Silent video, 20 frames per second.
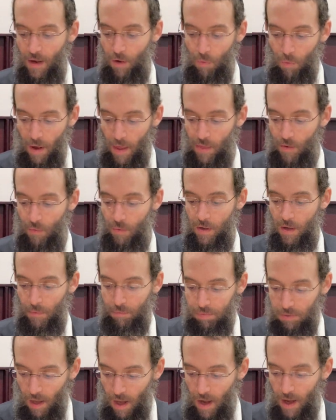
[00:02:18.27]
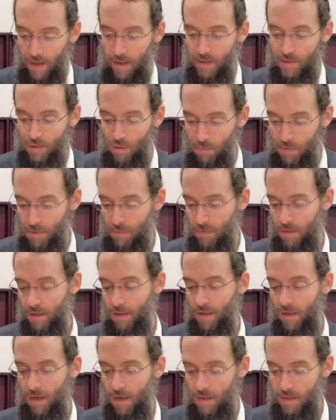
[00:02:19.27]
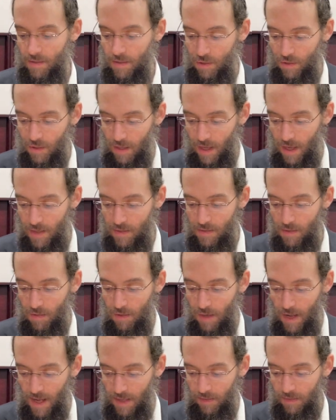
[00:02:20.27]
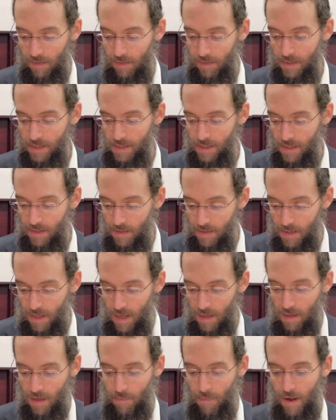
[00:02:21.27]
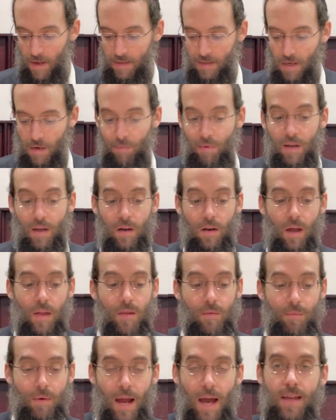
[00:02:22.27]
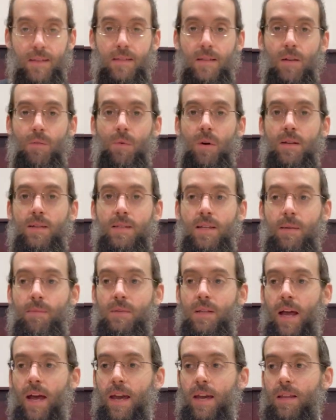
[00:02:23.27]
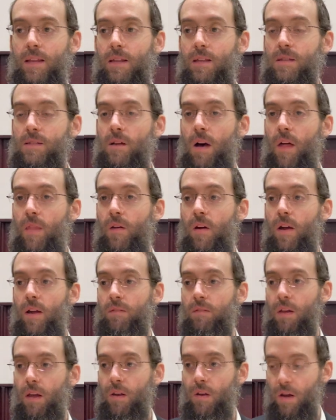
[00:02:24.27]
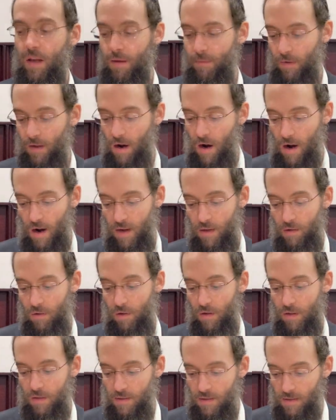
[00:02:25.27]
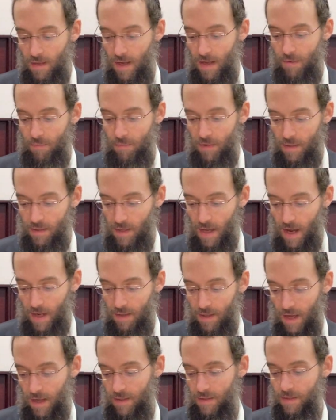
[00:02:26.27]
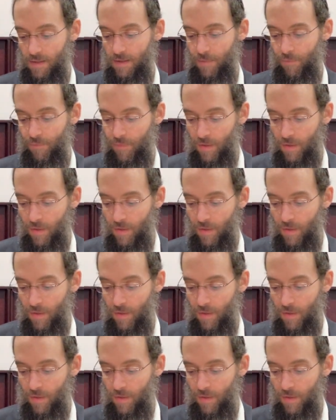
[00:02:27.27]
whether we apply ksubas benin dichnin in such a case or not. So here the Gemara is going to bring another brisa where it seems like that there's other Tanoim that argue in the same exact case.